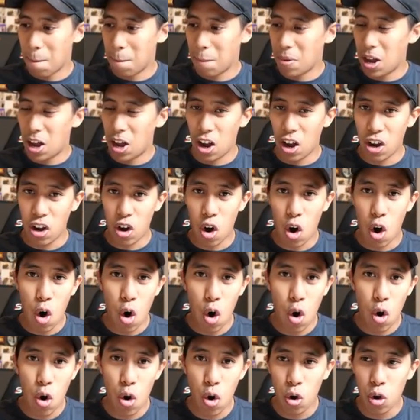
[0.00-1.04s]
a
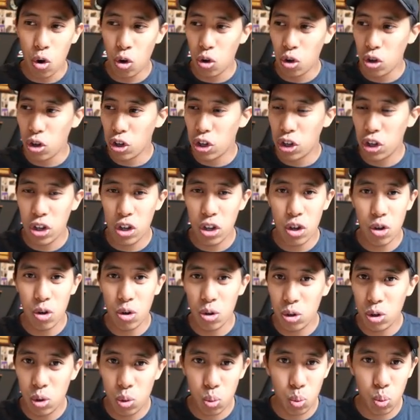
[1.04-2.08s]
whole
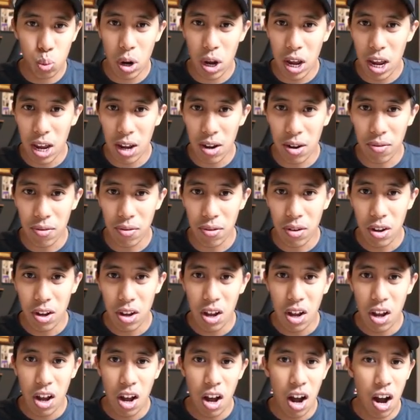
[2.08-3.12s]
huge wave
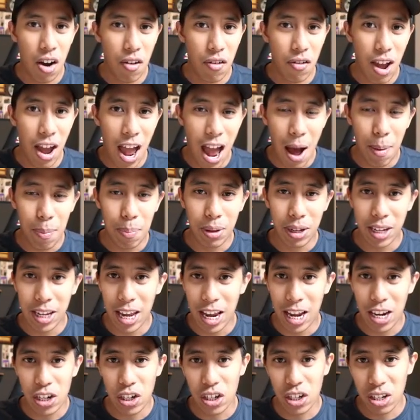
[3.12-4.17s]
of
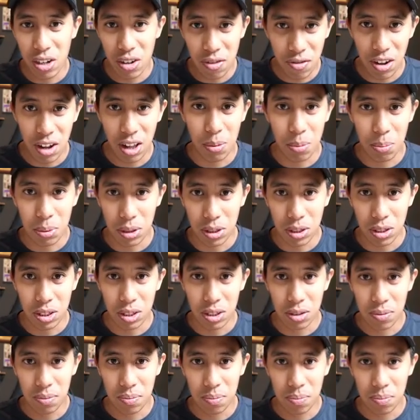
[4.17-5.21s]
application developers.
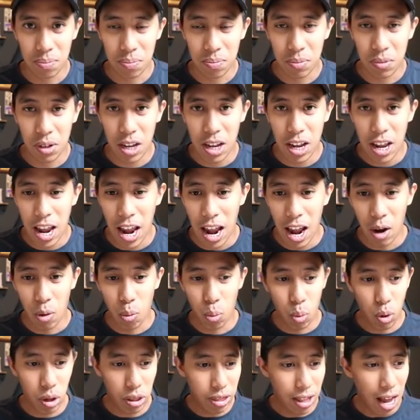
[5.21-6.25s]
And
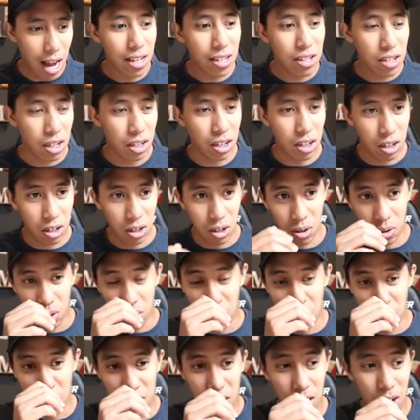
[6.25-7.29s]
what that's going to do
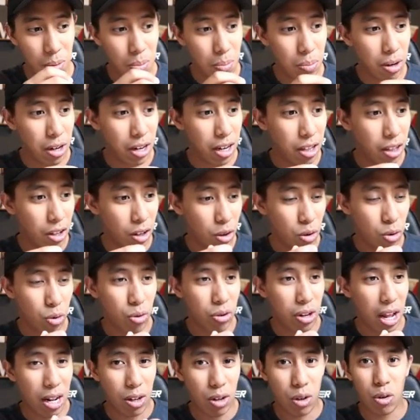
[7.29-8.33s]
is going to bring in the,
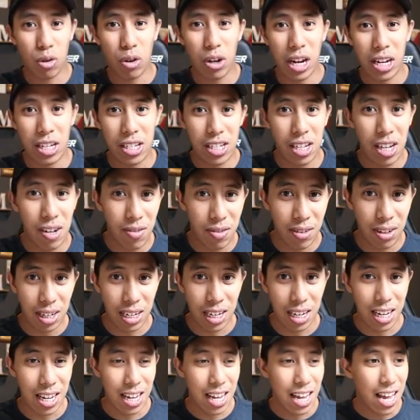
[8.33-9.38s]
that
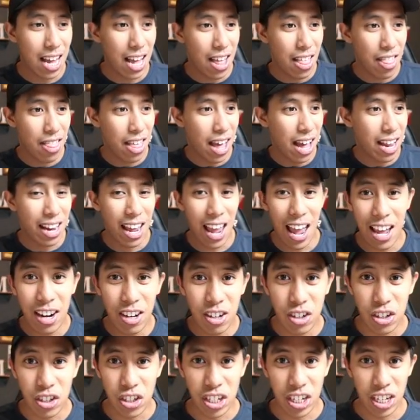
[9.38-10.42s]
creativity, that
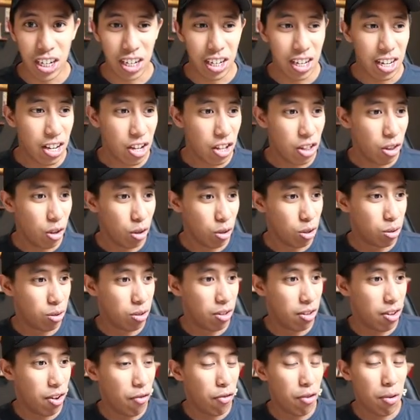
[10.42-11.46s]
energy, those
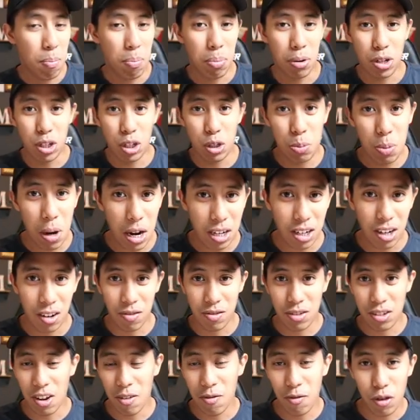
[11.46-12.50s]
different
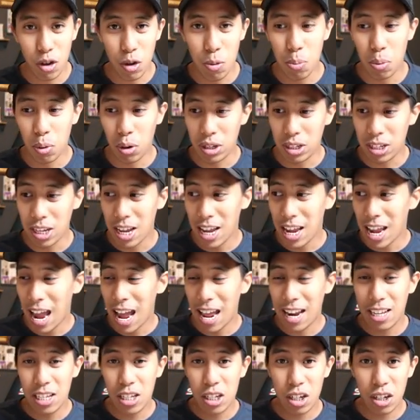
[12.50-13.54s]
perspectives and viewpoints.
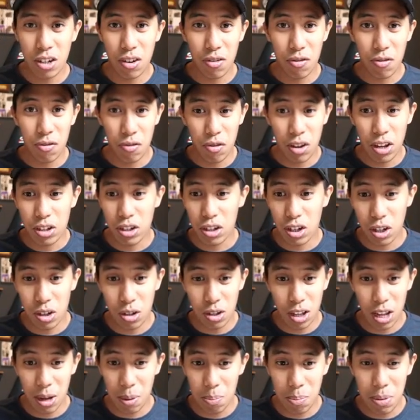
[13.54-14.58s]
And it's going to it's going to
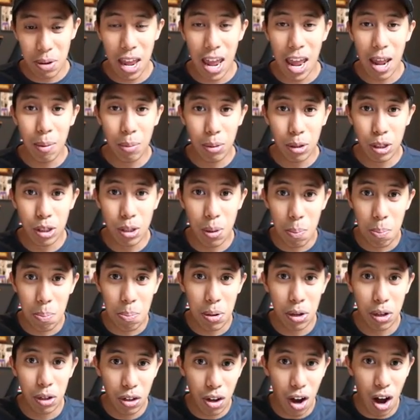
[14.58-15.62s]
like be able to
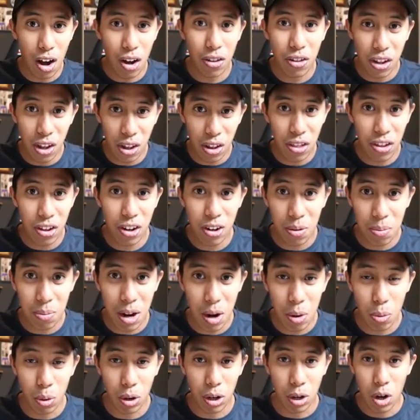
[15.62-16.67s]
build on the Ethereum
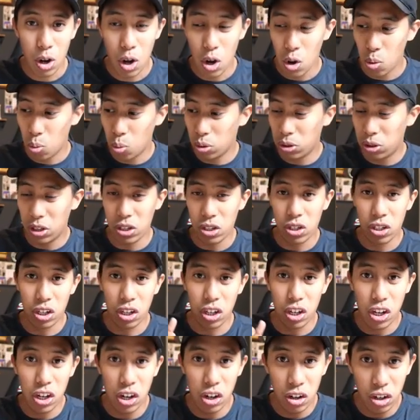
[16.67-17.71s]
network with the
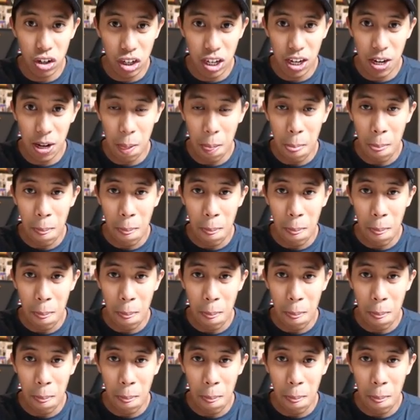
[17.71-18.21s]
security